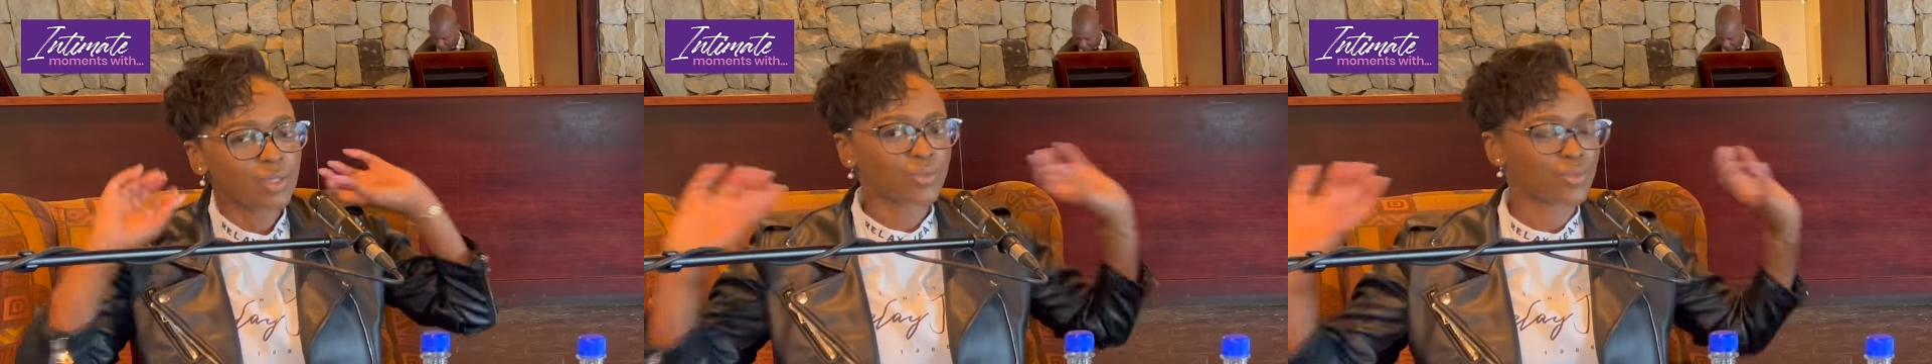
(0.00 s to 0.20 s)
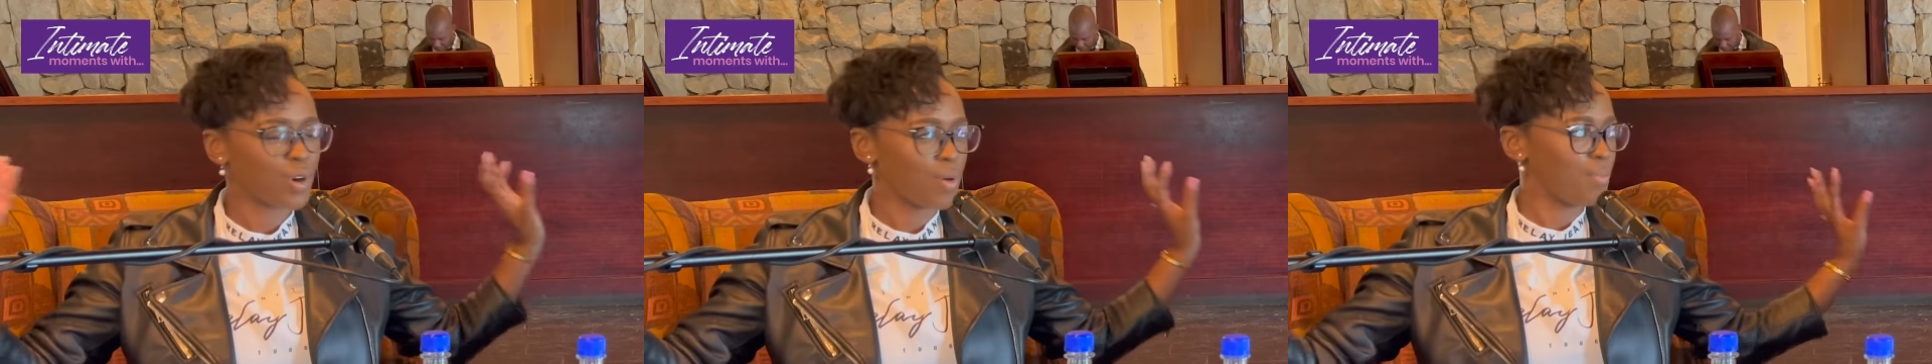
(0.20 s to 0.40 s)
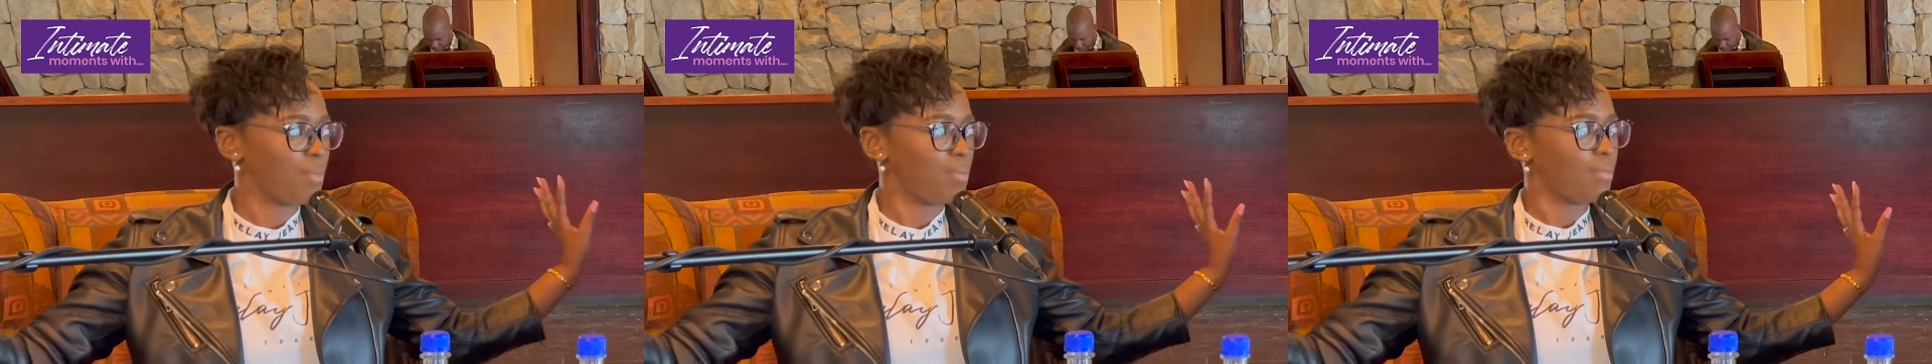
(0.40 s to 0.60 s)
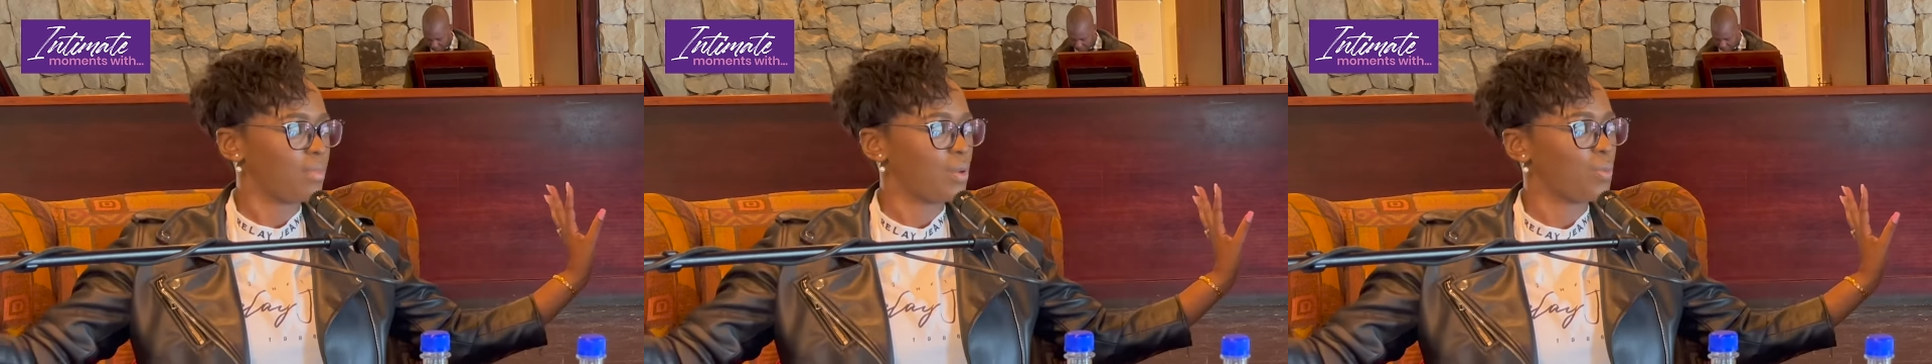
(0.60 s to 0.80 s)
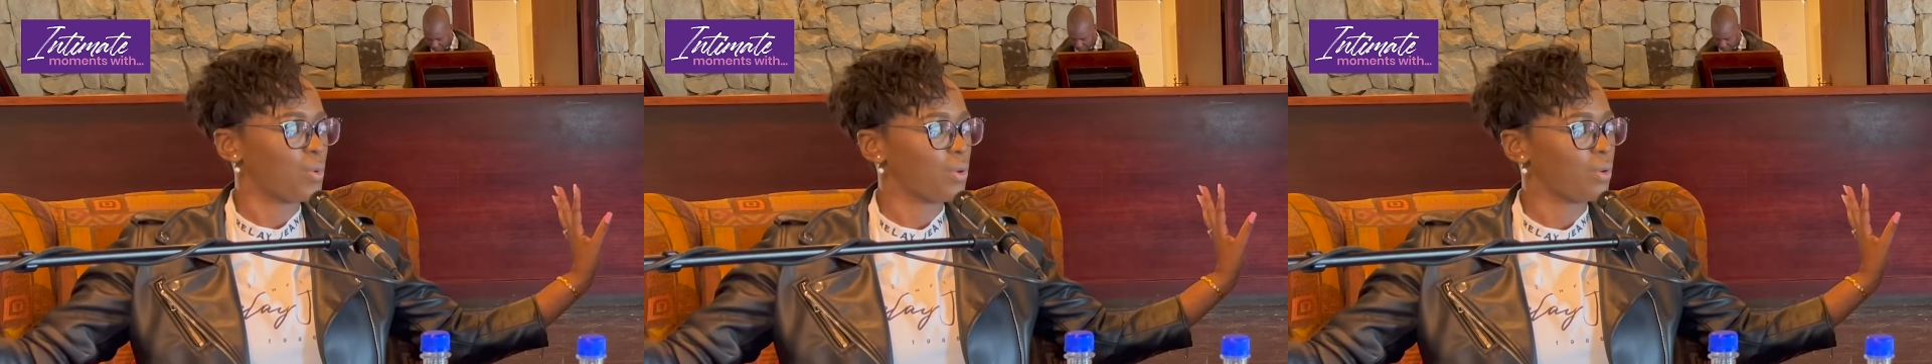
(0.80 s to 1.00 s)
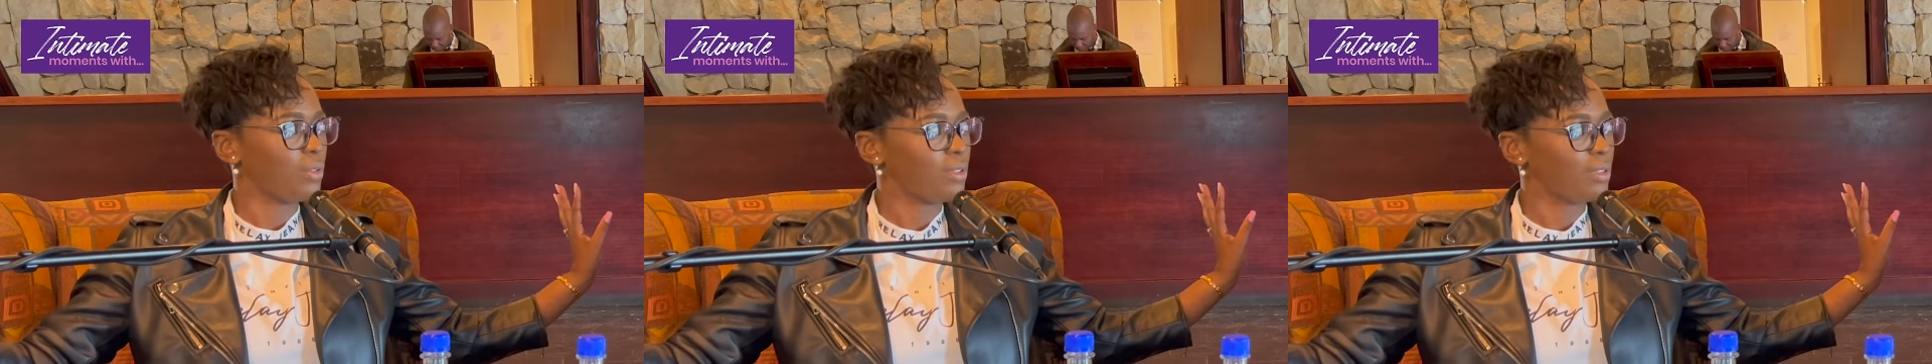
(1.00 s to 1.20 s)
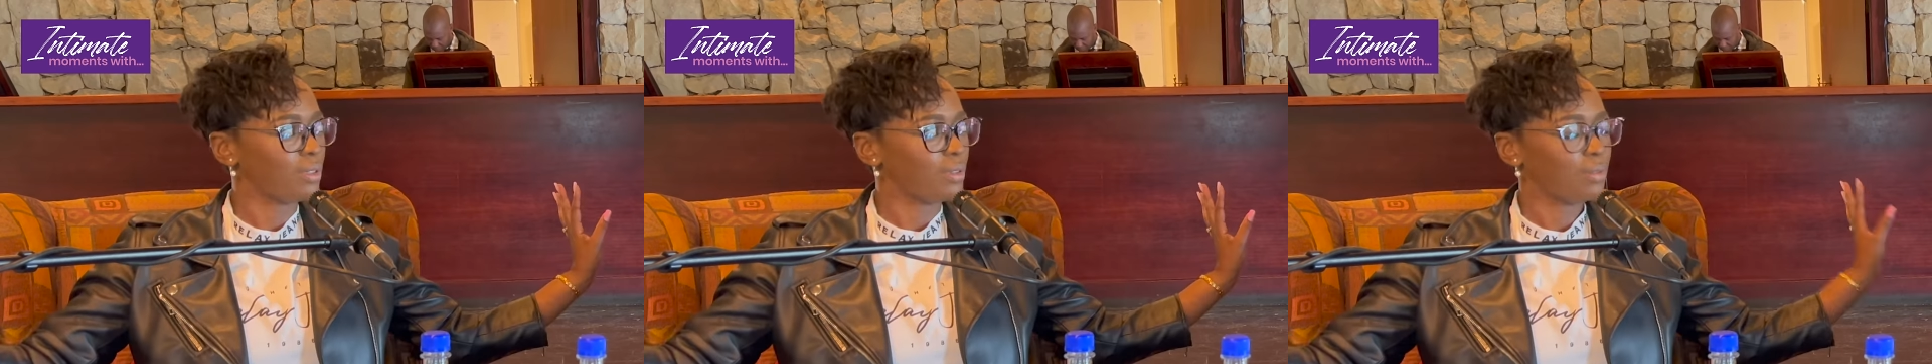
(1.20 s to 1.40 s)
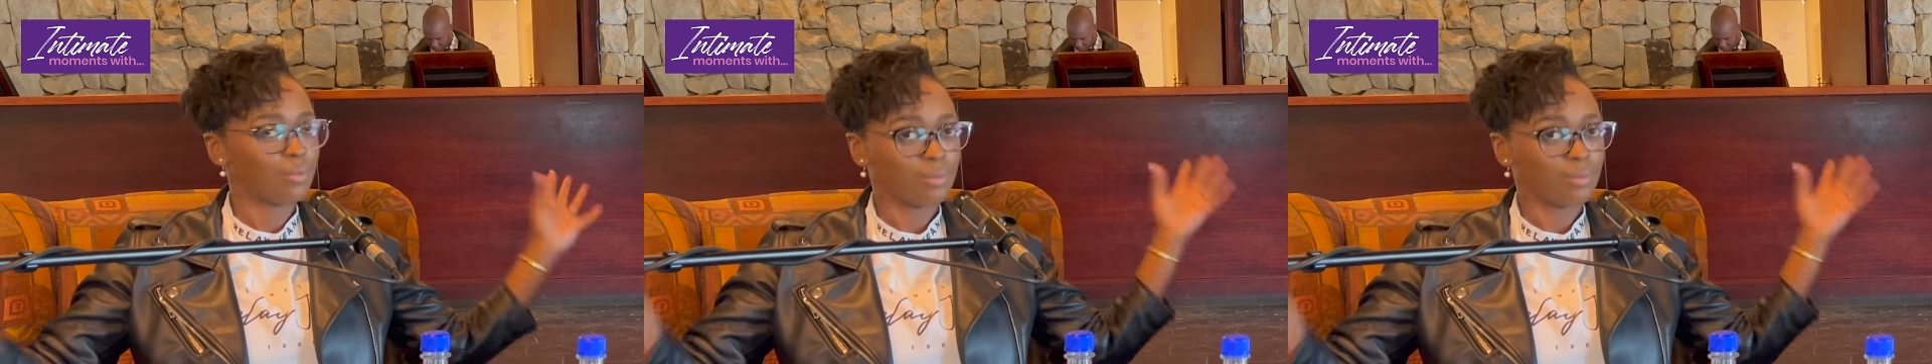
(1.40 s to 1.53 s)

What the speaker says: out from the world